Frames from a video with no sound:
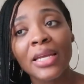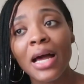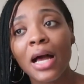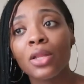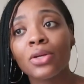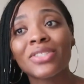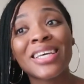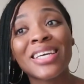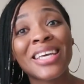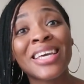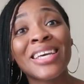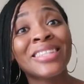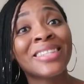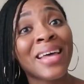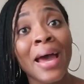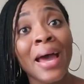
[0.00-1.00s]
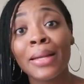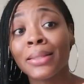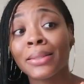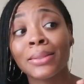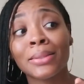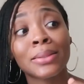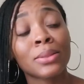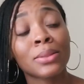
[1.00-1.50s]
dollars again that
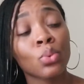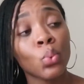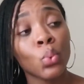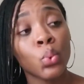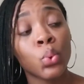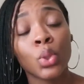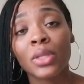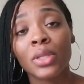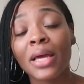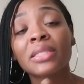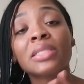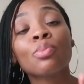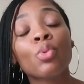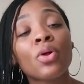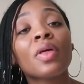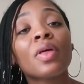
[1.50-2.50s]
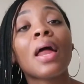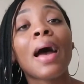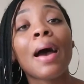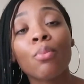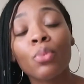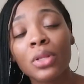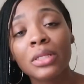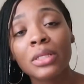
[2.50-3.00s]
is ooh, that's more than
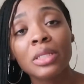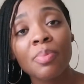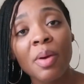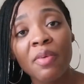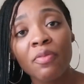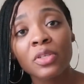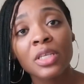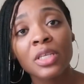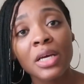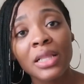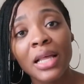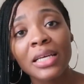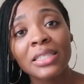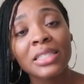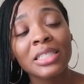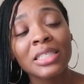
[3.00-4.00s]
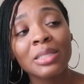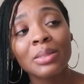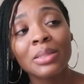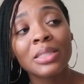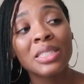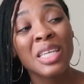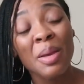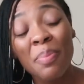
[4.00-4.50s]
i'm willing to pay for sunglasses
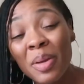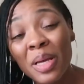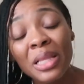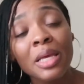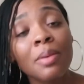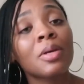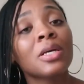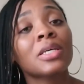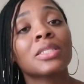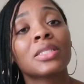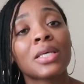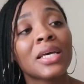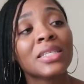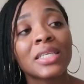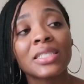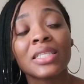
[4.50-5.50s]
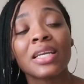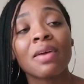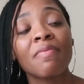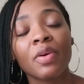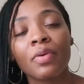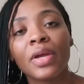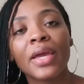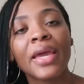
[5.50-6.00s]
typically because as i said i'm
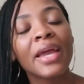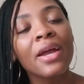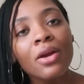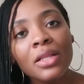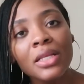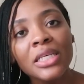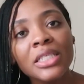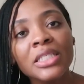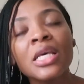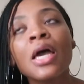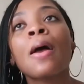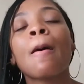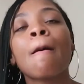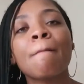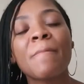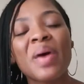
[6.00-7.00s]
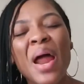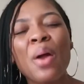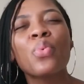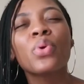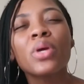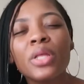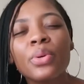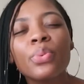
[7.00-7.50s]
very careless but i
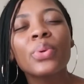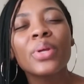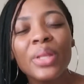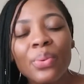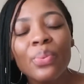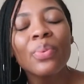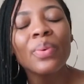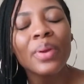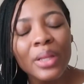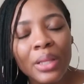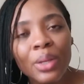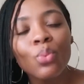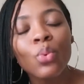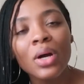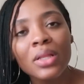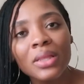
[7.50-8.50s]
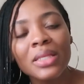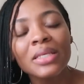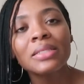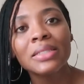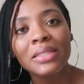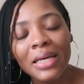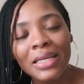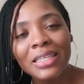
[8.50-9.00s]
really really really want
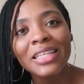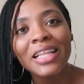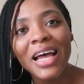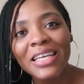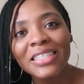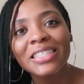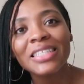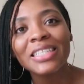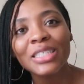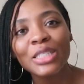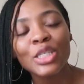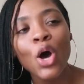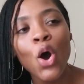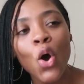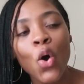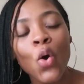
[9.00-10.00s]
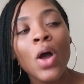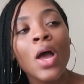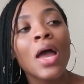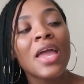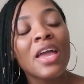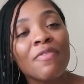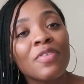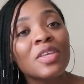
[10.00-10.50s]
these sunglasses so
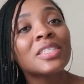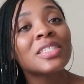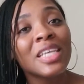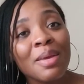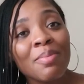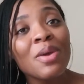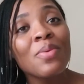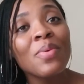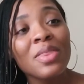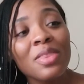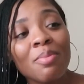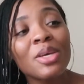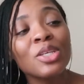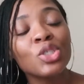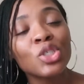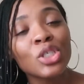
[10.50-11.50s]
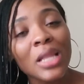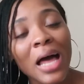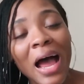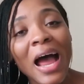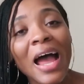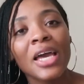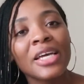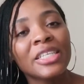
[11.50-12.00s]
if you see me with them in
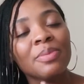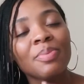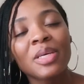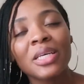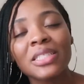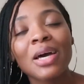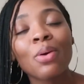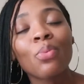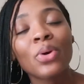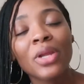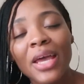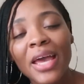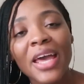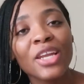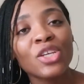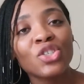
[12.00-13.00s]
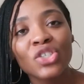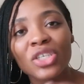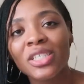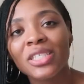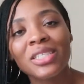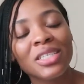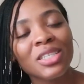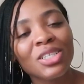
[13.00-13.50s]
july it's because i went ahead and
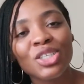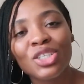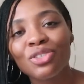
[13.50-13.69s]
just